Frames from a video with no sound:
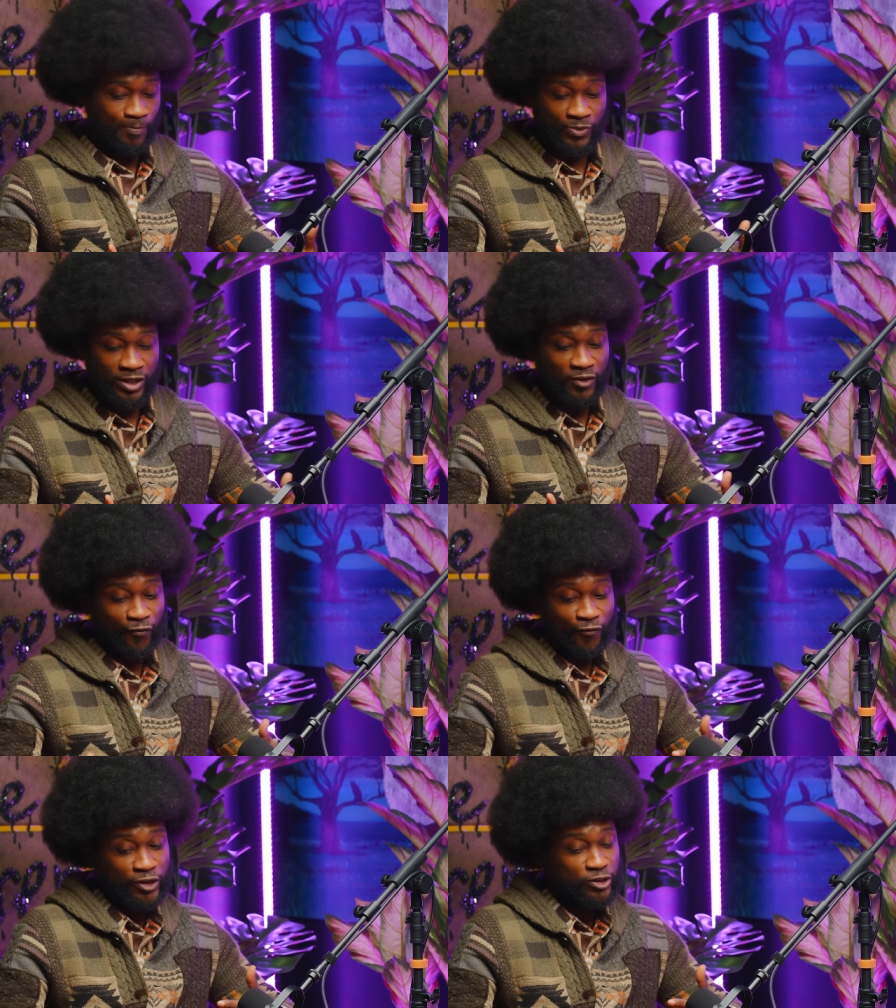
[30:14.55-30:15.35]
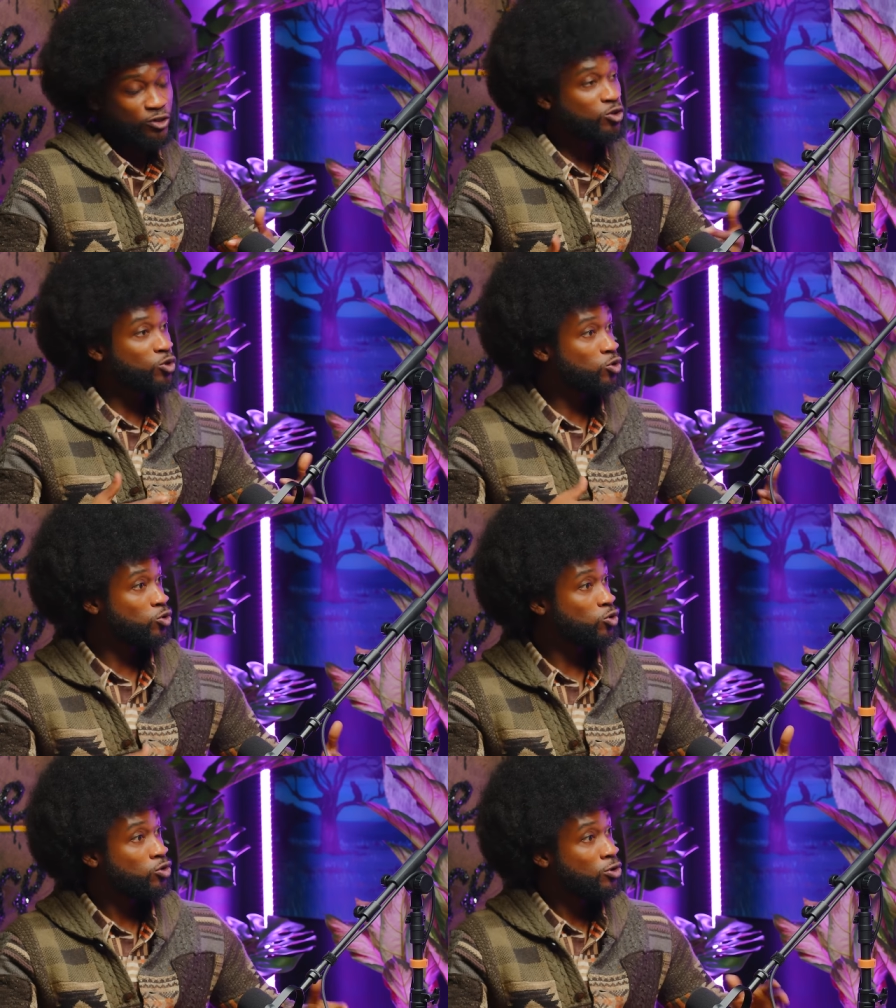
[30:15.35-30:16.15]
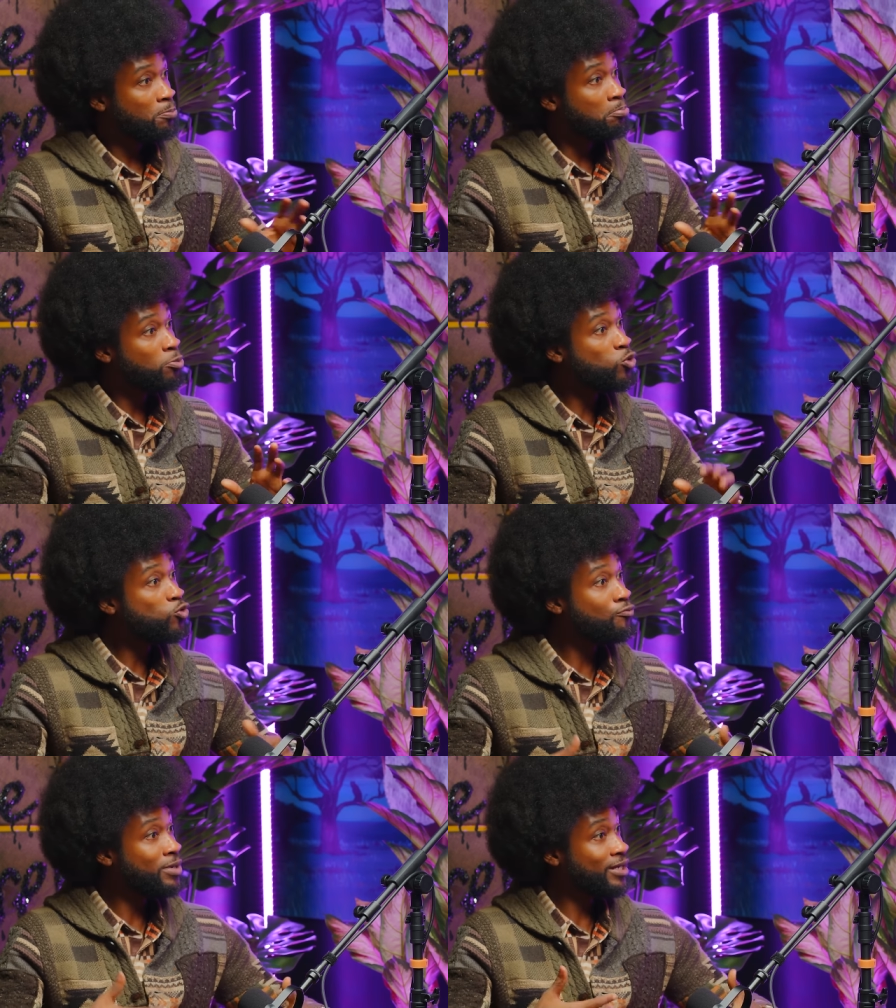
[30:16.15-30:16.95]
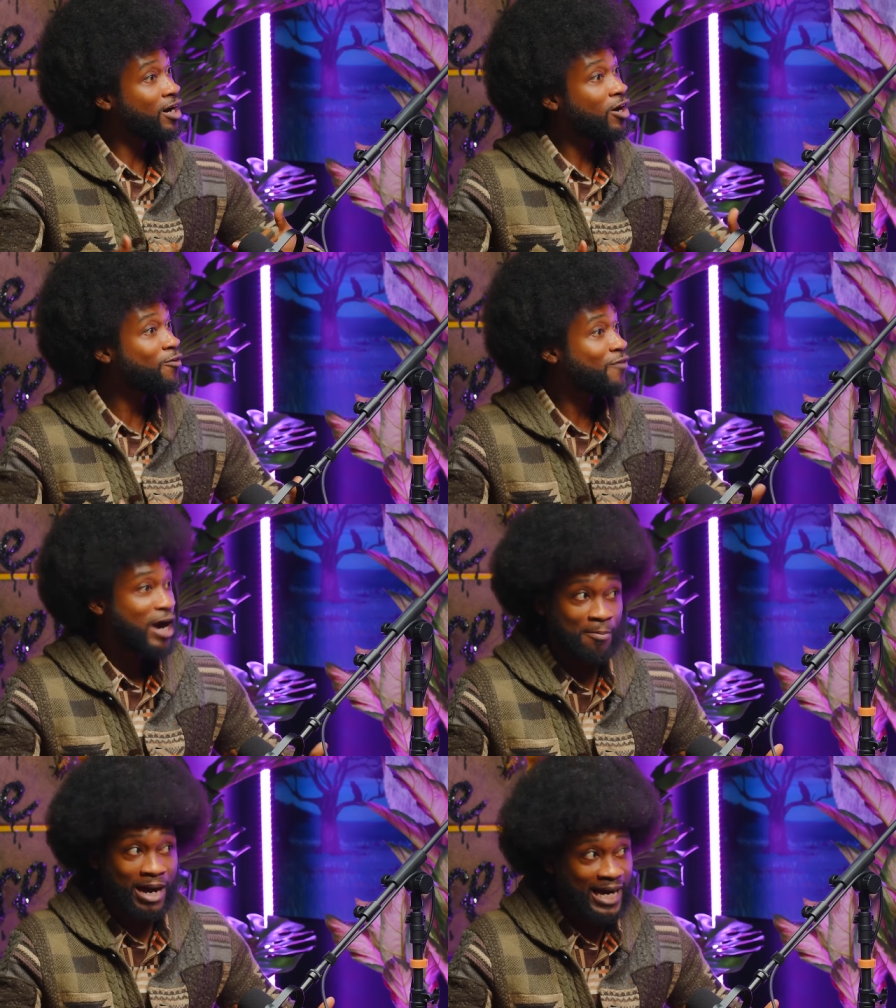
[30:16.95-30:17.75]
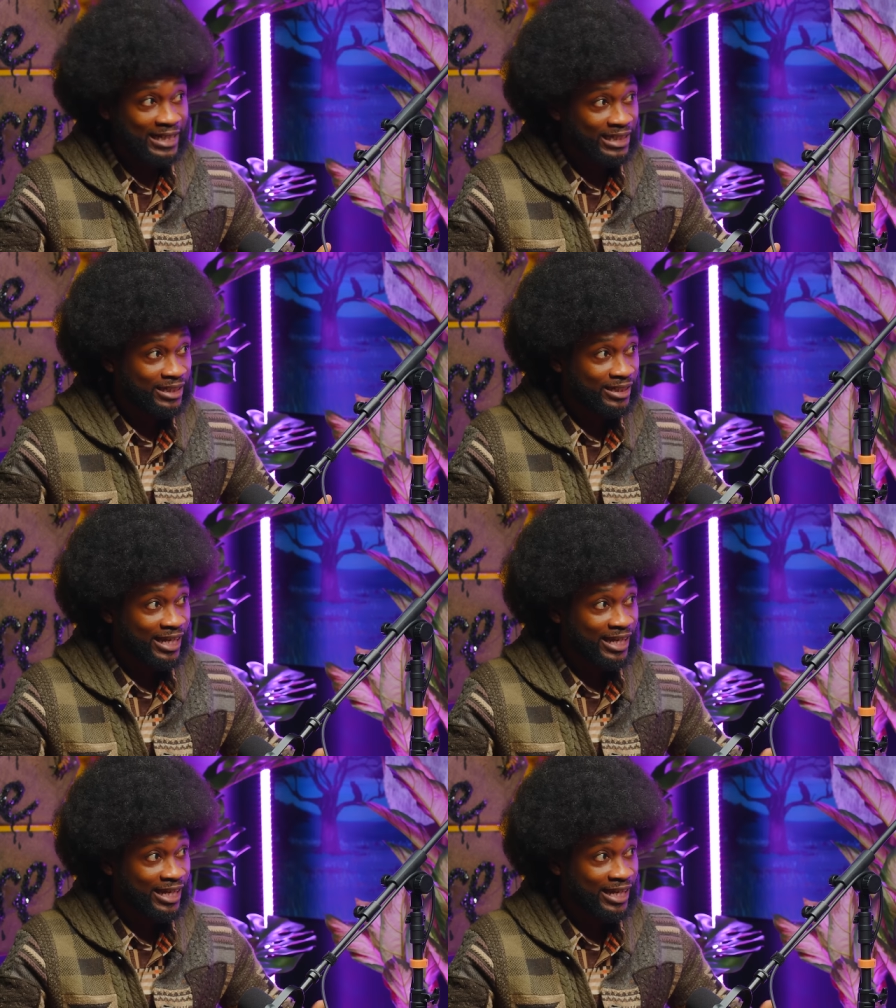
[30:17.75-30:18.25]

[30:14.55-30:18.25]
the physical movement of our body